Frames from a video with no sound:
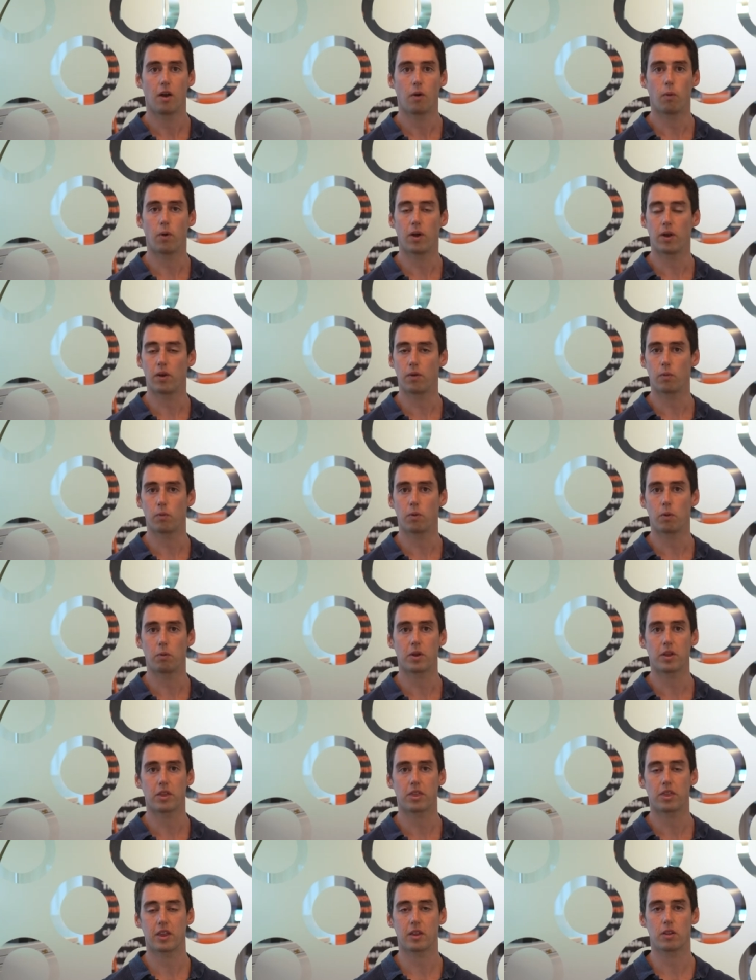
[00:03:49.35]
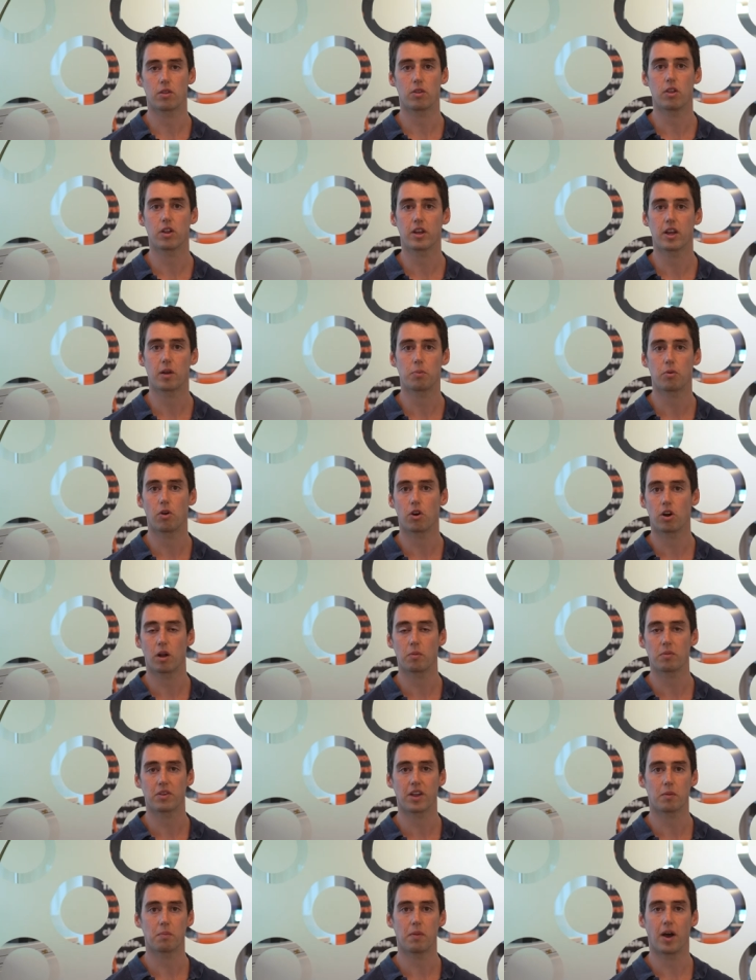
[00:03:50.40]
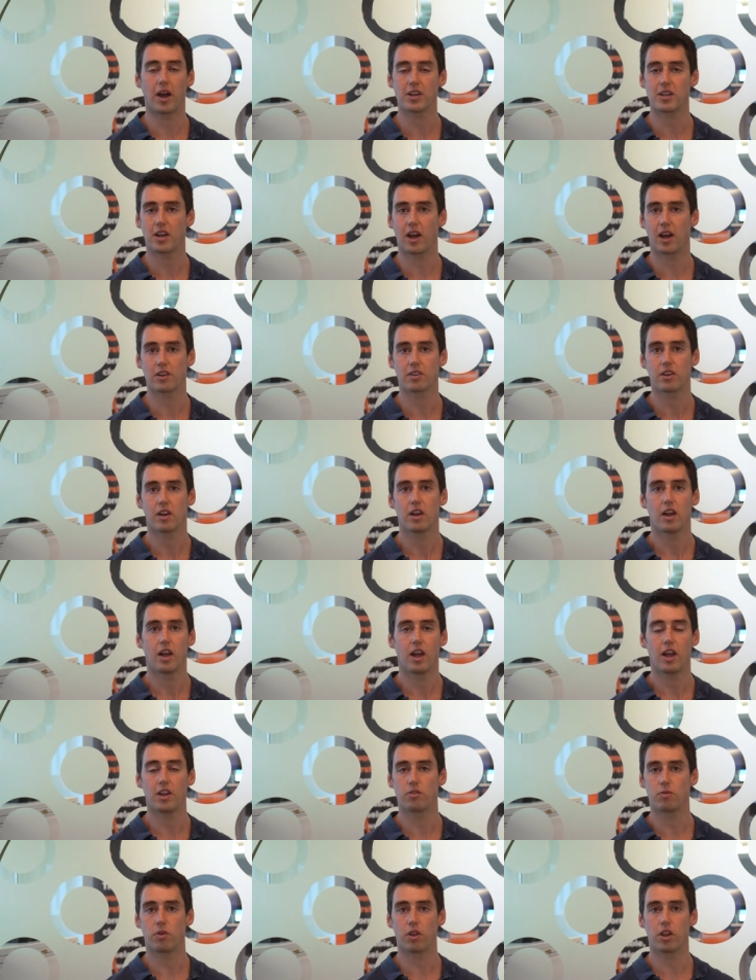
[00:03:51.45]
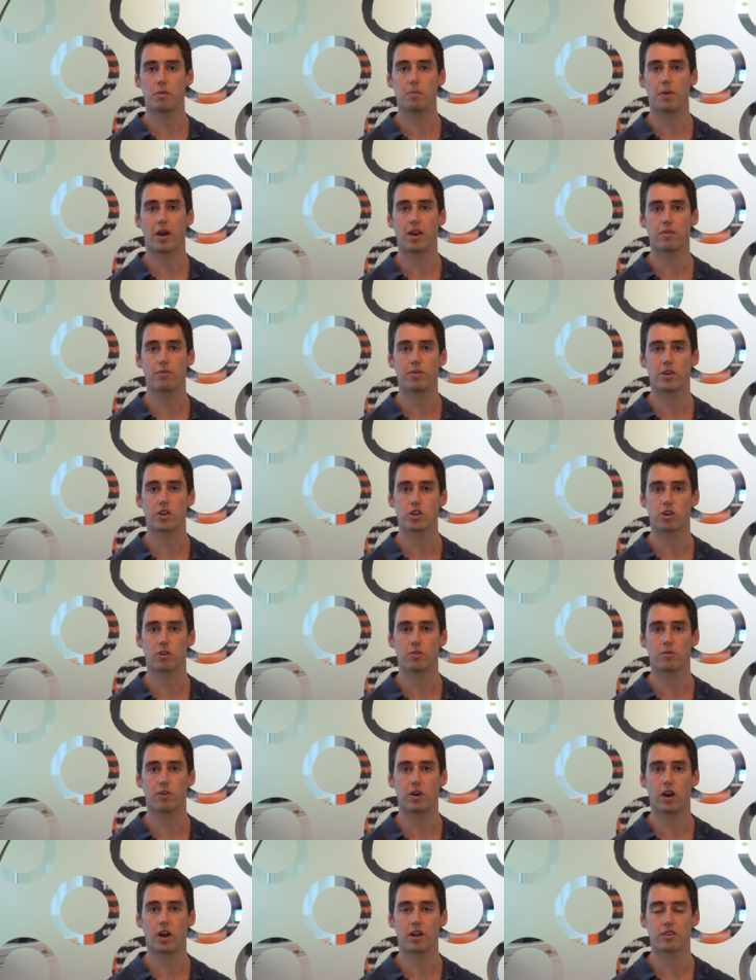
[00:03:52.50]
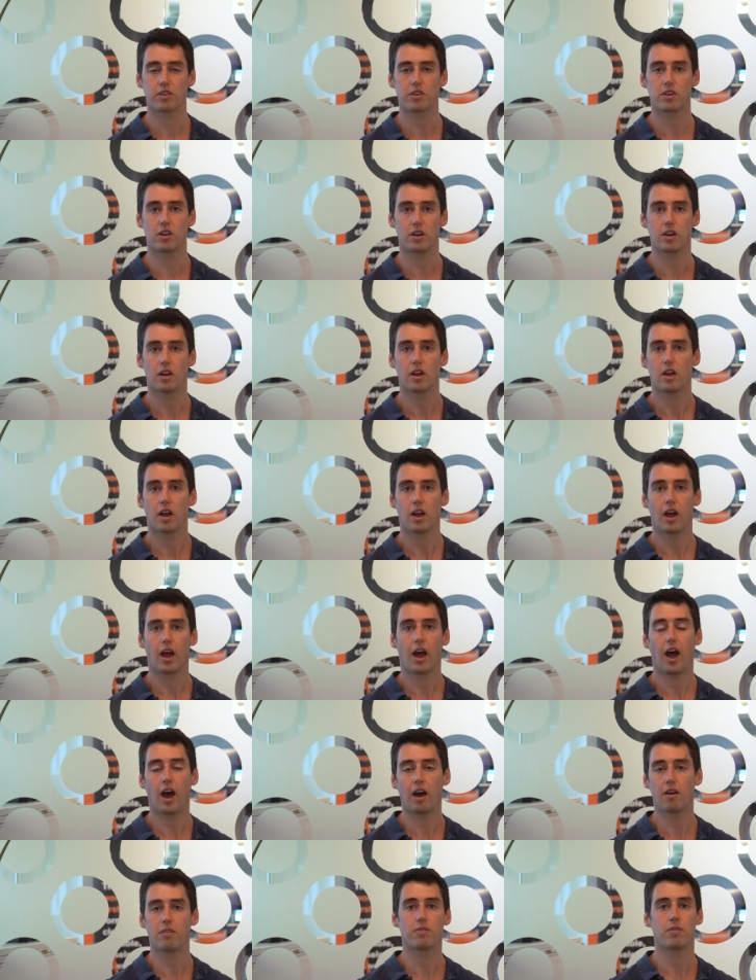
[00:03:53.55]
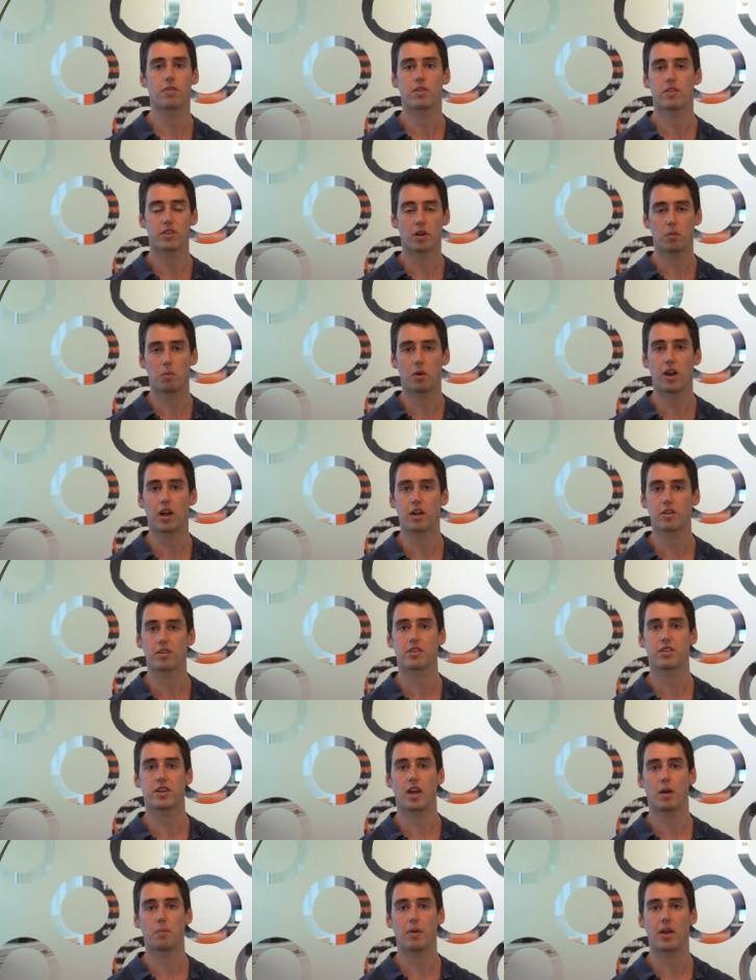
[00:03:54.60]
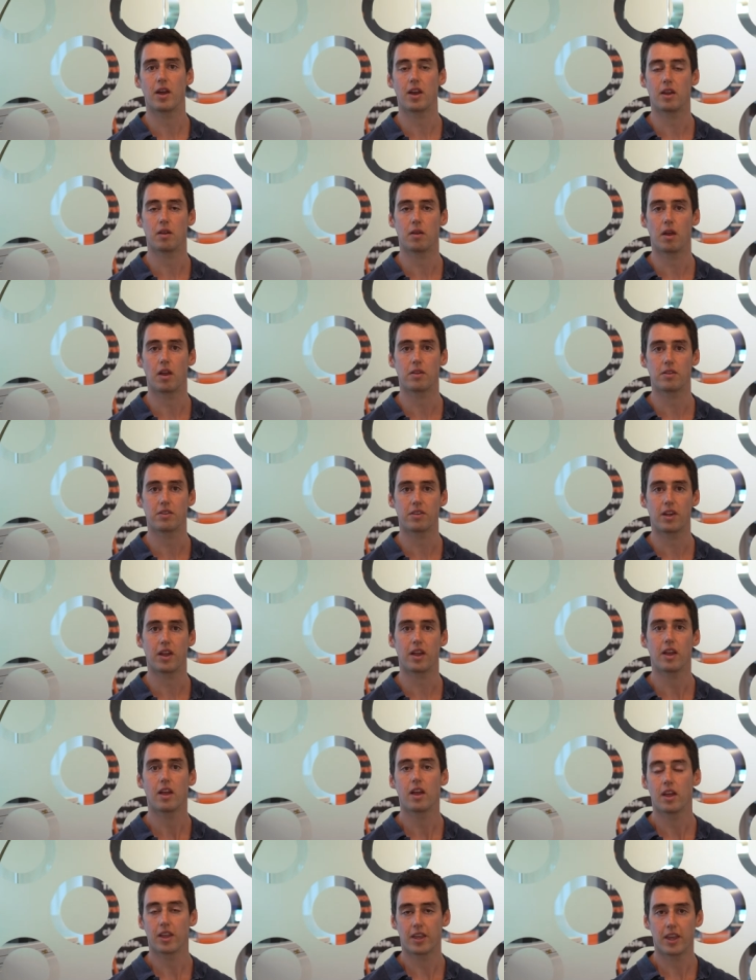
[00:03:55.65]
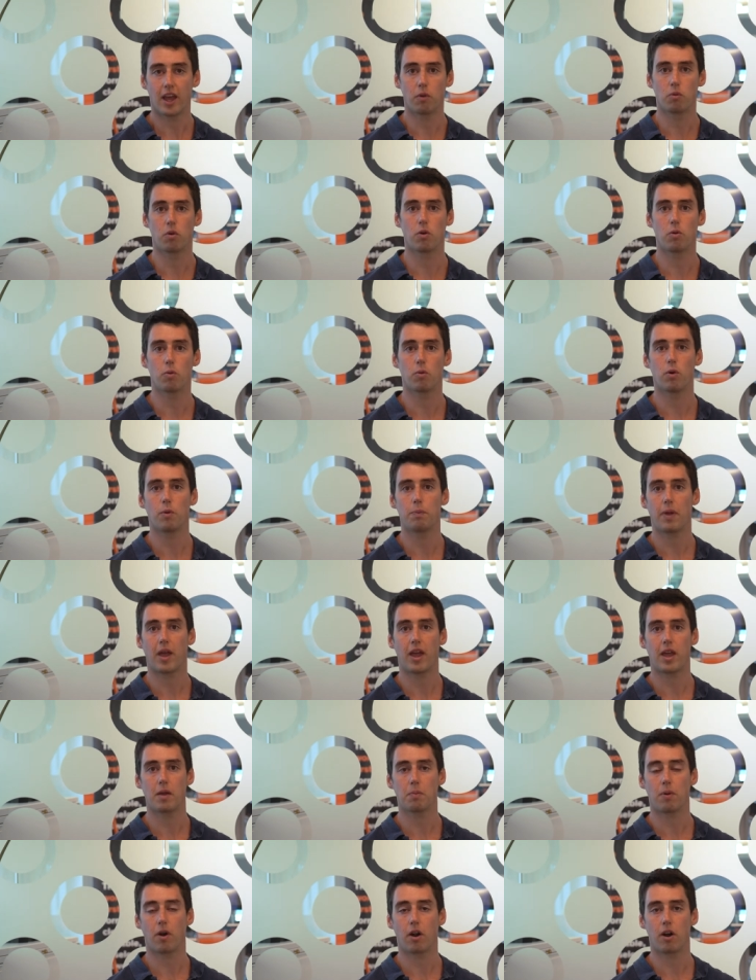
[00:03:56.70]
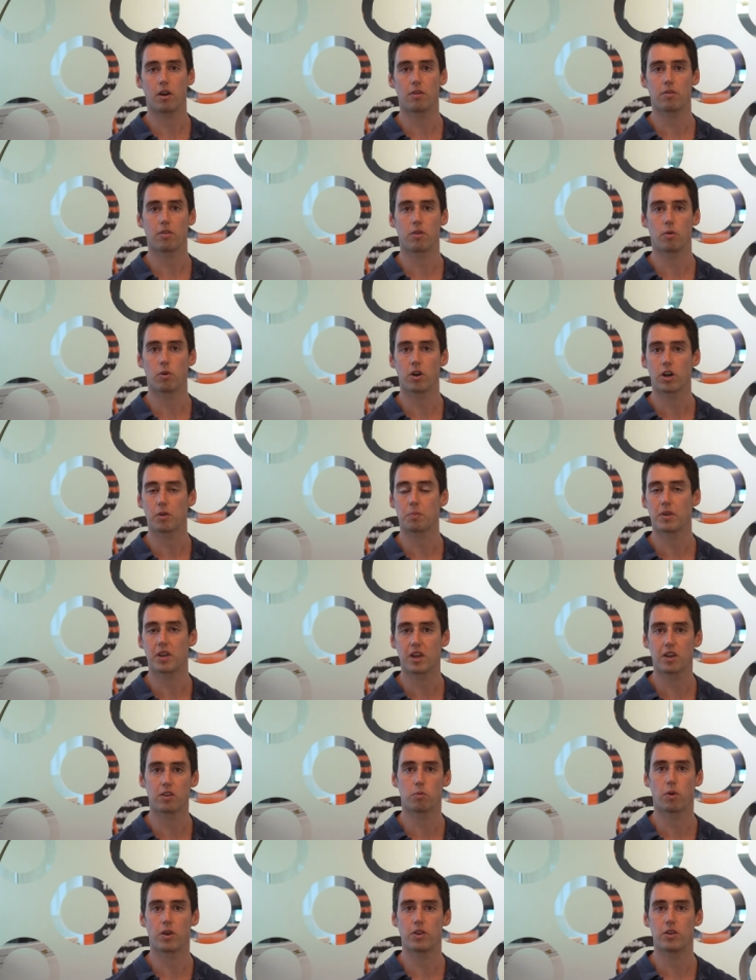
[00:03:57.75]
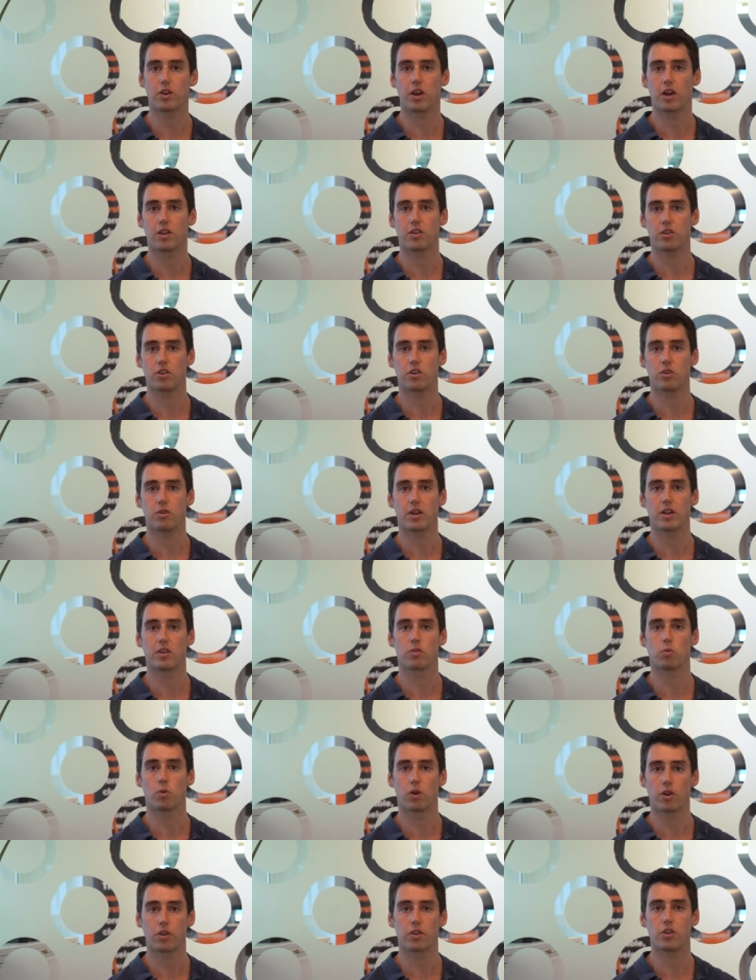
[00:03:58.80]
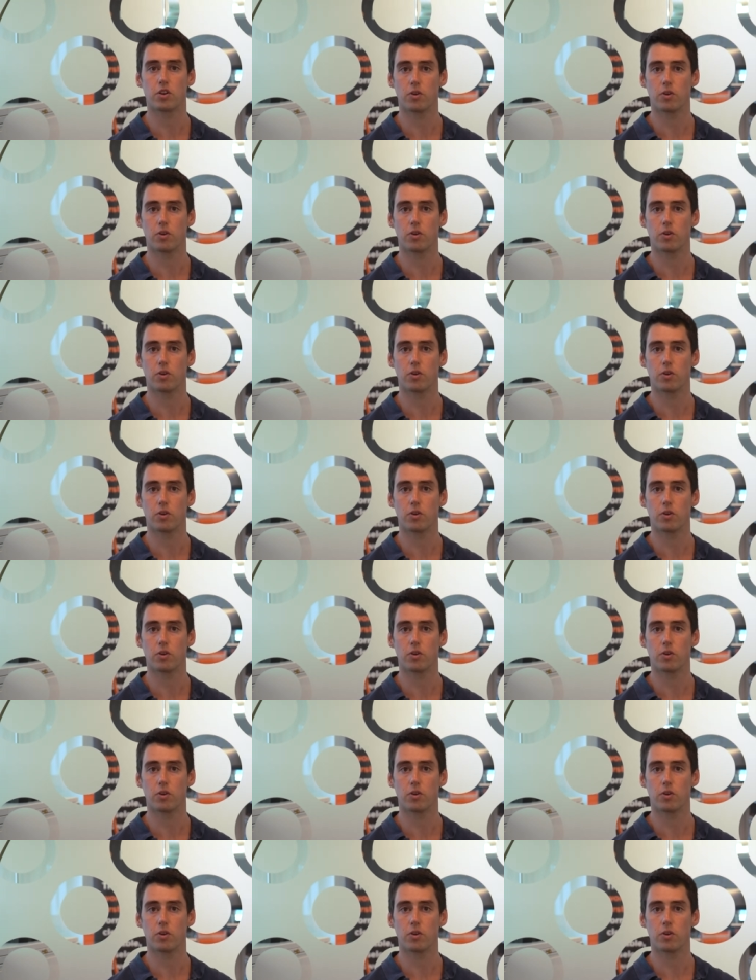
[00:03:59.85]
When, when we look at programs like Mitacs, it's really beneficial for us to have someone else step in and, and say, yeah, we'll, we'll pay part of the work because what you guys are doing is worth